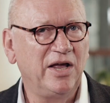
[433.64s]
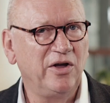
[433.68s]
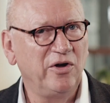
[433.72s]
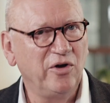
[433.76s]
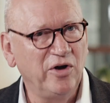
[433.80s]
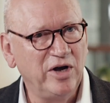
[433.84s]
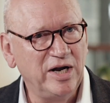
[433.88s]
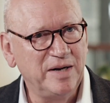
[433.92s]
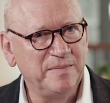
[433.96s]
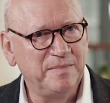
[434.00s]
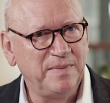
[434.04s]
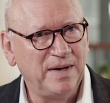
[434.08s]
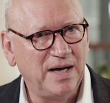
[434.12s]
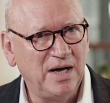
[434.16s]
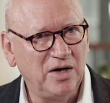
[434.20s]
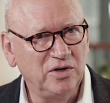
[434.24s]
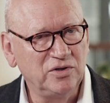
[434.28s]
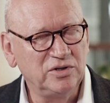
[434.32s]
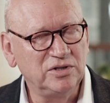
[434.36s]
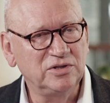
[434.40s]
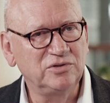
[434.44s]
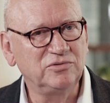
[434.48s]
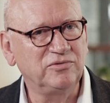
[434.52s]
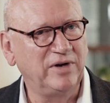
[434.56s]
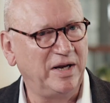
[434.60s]
I heard
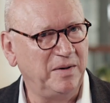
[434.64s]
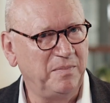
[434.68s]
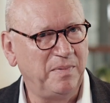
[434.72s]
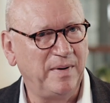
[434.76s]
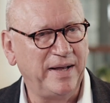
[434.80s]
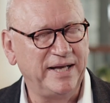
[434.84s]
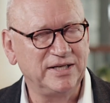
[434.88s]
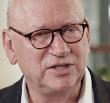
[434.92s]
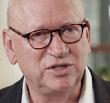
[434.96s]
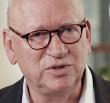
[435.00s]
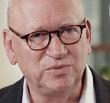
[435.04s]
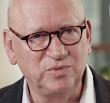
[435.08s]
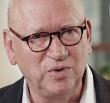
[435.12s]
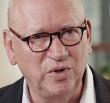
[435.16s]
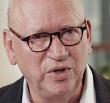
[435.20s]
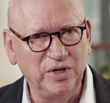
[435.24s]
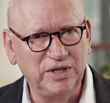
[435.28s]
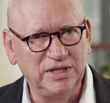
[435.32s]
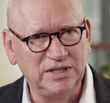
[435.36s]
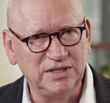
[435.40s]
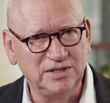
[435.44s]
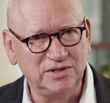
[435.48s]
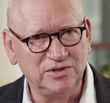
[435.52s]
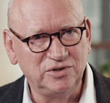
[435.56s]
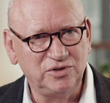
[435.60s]
about Great Place to
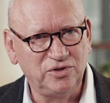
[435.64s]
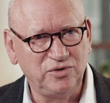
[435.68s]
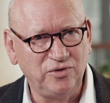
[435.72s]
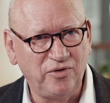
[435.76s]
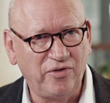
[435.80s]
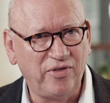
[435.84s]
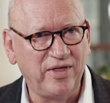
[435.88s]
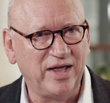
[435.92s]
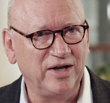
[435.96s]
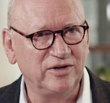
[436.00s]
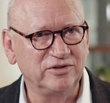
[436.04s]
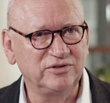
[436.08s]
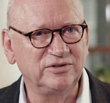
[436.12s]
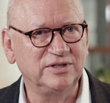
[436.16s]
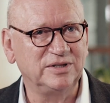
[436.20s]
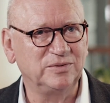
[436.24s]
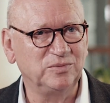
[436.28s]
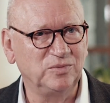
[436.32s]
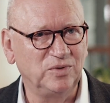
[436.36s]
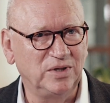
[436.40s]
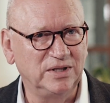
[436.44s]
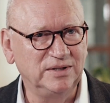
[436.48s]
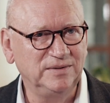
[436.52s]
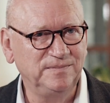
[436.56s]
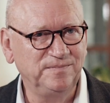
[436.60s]
Work in
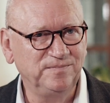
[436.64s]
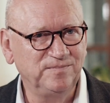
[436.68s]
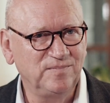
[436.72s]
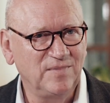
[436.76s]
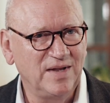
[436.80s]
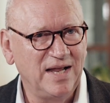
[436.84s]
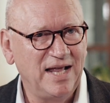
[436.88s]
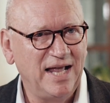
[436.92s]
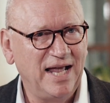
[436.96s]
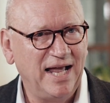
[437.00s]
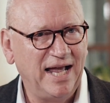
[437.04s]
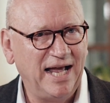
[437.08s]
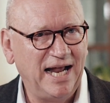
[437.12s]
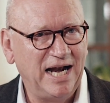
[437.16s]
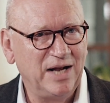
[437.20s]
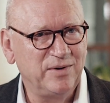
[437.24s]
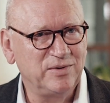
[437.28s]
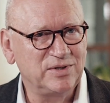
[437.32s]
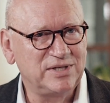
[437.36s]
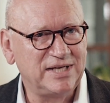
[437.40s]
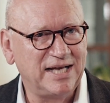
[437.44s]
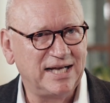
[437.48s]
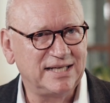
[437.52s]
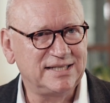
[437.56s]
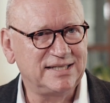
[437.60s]
2001, and I
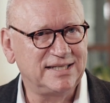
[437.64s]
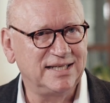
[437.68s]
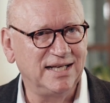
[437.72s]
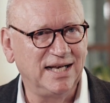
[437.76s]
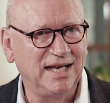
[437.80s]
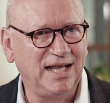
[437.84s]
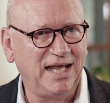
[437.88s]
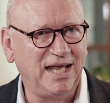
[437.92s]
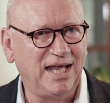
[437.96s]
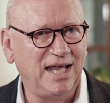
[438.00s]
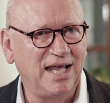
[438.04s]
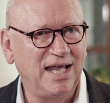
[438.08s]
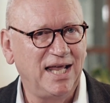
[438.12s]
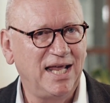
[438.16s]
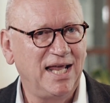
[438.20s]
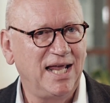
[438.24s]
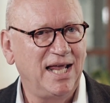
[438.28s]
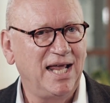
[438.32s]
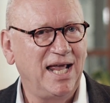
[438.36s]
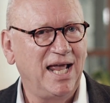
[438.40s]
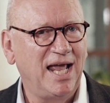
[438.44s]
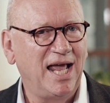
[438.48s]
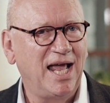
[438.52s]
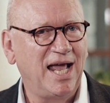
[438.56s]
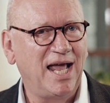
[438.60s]
was actually
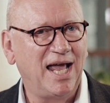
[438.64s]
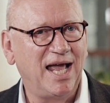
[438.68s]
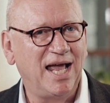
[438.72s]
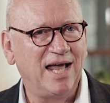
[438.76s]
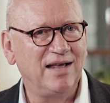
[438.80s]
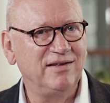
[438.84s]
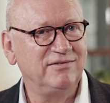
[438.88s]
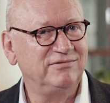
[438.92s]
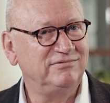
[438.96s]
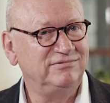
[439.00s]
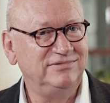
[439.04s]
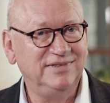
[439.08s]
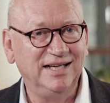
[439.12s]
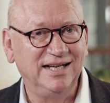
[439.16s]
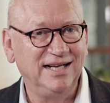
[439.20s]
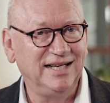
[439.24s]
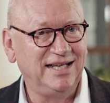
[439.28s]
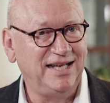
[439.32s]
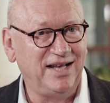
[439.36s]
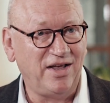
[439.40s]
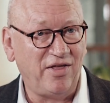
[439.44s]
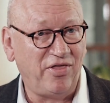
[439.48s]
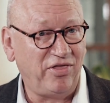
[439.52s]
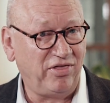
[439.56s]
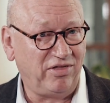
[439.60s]

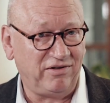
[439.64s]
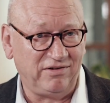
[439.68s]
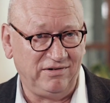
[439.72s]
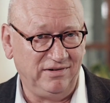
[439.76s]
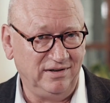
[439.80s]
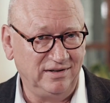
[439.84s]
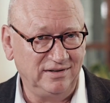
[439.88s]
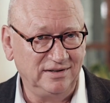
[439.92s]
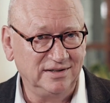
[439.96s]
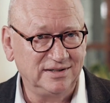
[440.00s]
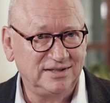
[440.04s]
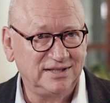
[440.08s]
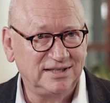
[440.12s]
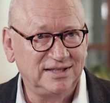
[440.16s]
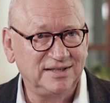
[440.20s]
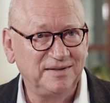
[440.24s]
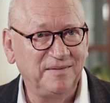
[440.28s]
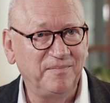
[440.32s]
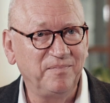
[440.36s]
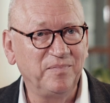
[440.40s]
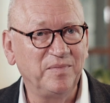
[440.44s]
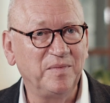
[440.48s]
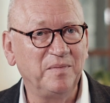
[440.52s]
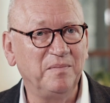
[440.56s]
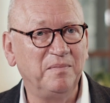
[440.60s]
really thrilled
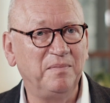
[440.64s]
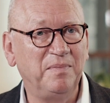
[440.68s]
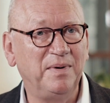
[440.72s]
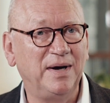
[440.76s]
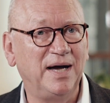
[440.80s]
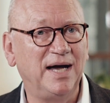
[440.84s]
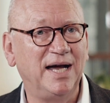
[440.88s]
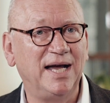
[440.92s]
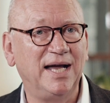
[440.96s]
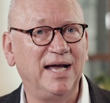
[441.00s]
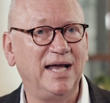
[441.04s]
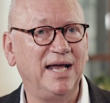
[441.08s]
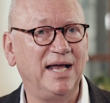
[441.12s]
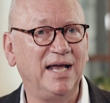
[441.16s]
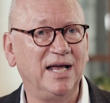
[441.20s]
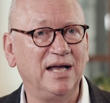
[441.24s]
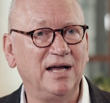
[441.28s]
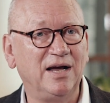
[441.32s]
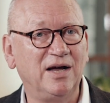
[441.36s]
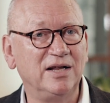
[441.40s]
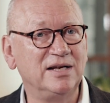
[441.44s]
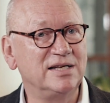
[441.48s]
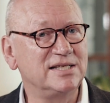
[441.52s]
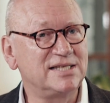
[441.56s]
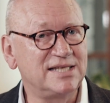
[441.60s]
by
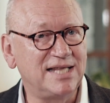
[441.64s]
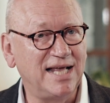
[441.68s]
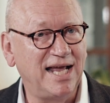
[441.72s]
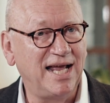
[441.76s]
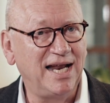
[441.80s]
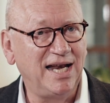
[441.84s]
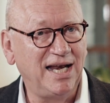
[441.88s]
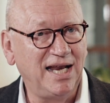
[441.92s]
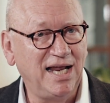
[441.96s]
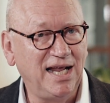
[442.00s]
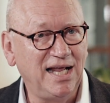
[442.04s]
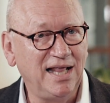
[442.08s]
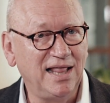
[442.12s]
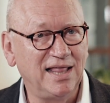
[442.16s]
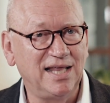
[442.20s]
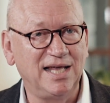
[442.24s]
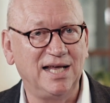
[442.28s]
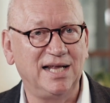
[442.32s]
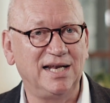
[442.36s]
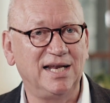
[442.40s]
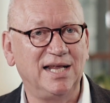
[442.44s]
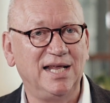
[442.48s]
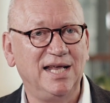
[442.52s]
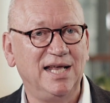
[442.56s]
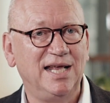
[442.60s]
understanding
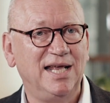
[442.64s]
that